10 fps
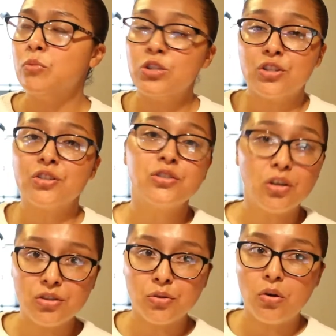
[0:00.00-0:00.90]
Which they're
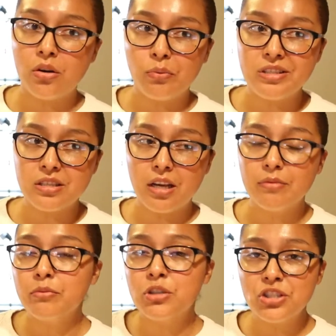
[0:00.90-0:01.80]
starting school on
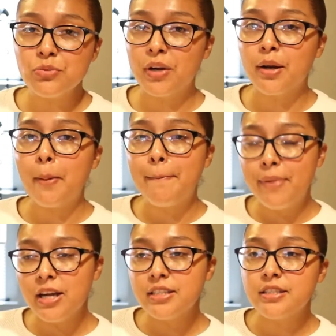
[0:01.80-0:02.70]
Wednesday, which is weird,
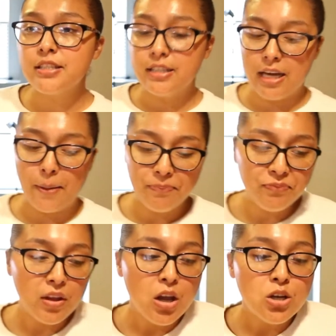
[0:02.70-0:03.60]
but yeah.
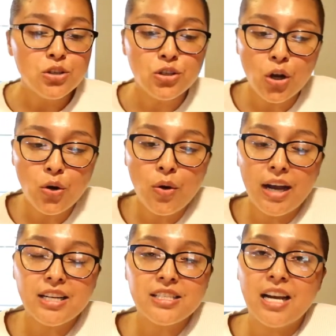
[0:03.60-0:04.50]
So
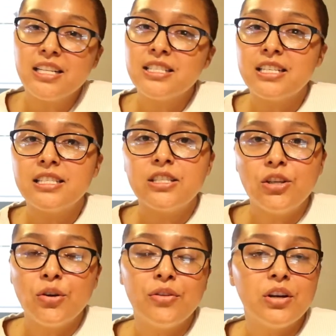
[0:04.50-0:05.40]
I decided since,
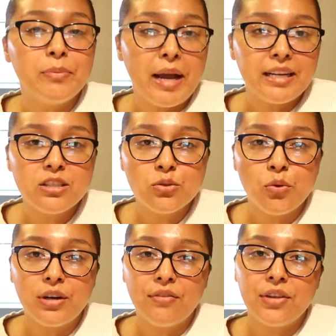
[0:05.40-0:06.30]
you know, they're back in
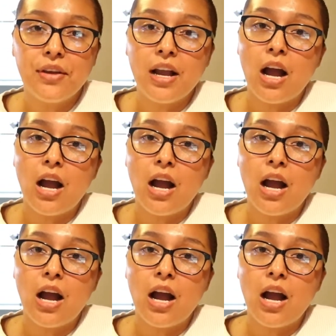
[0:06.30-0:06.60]
school and everything,